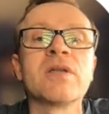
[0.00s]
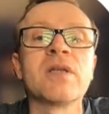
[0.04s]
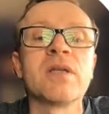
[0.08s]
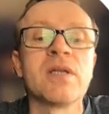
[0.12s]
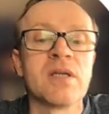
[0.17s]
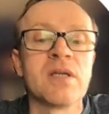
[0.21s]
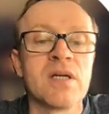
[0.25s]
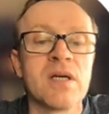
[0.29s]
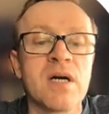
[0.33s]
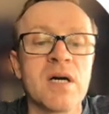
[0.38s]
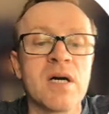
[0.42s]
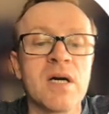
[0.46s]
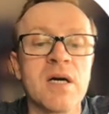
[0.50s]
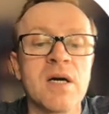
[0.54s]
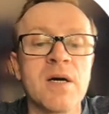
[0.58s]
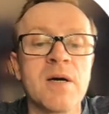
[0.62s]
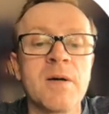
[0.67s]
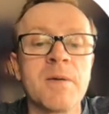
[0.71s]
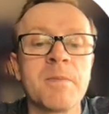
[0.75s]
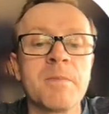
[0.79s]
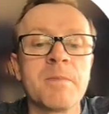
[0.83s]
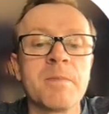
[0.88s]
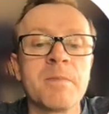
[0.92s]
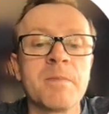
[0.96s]
low
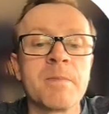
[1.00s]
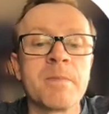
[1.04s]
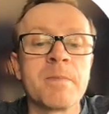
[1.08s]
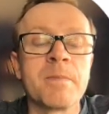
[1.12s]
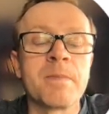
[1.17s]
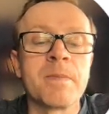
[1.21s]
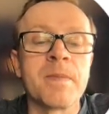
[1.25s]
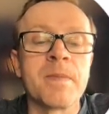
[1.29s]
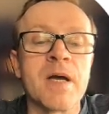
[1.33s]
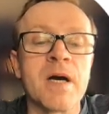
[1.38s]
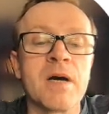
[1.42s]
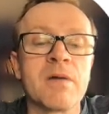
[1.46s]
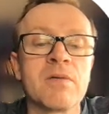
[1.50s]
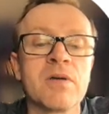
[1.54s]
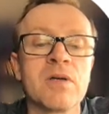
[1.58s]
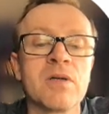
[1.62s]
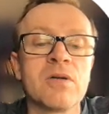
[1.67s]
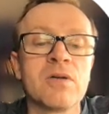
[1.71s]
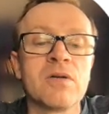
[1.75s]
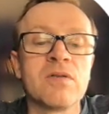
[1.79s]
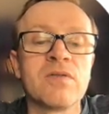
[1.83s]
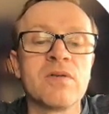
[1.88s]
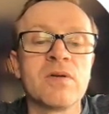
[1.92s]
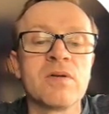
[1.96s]
voltage guidance
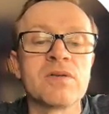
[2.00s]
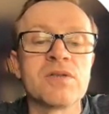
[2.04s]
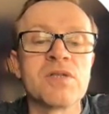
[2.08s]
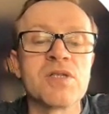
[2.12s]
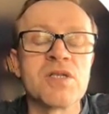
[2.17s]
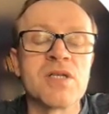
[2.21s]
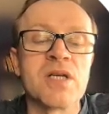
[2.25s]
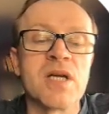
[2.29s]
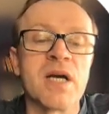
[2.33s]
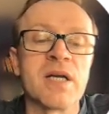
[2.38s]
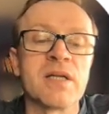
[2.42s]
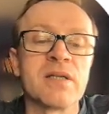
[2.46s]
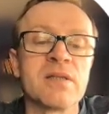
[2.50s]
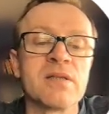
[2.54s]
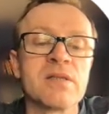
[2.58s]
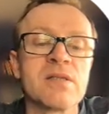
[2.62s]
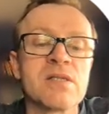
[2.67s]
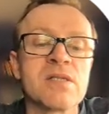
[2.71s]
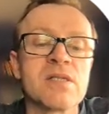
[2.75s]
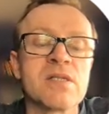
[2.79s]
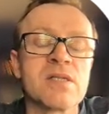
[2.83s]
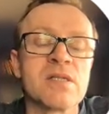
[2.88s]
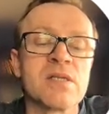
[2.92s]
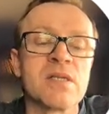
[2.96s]
and deterrent
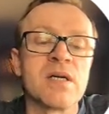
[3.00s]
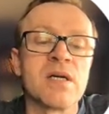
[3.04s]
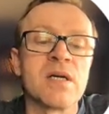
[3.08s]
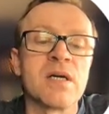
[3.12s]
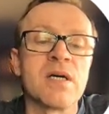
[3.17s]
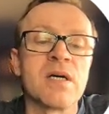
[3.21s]
system